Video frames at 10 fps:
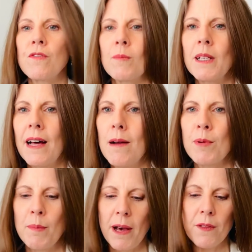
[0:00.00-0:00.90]
from the
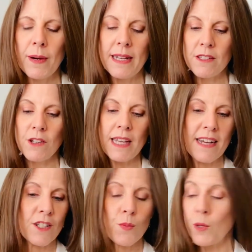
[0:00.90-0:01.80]
library, by the way. So yeah,
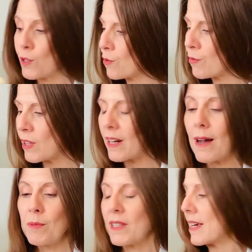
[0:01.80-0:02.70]
I just wandered through the
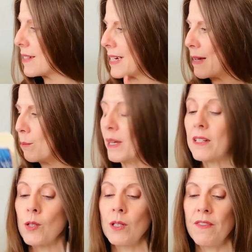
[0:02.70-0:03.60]
library the other day and
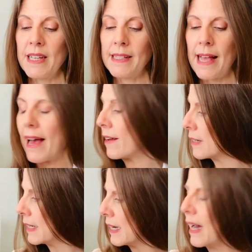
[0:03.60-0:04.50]
picked all of these out.
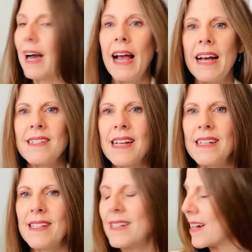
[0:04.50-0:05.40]
I had
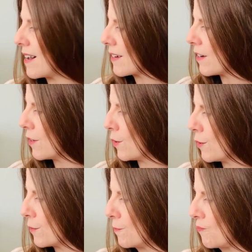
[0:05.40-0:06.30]
Daisy Darker
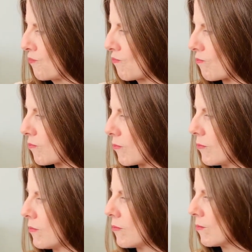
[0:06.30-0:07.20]
on
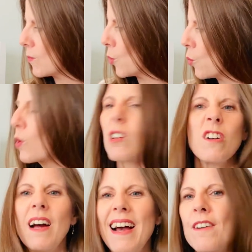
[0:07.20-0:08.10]
order,
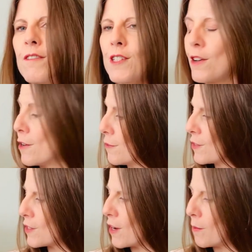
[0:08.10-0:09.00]
I had it reserved,
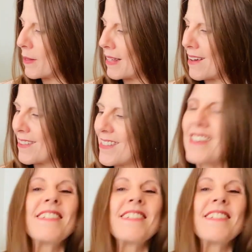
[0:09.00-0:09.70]
but the others I